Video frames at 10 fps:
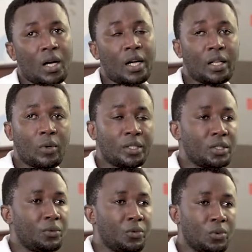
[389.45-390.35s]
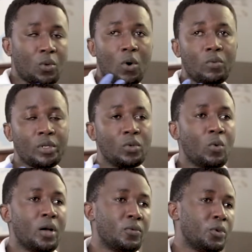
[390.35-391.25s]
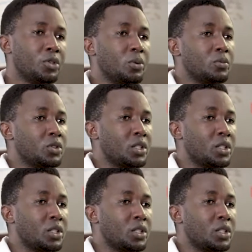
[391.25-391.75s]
Otherwise, if you only do one volume,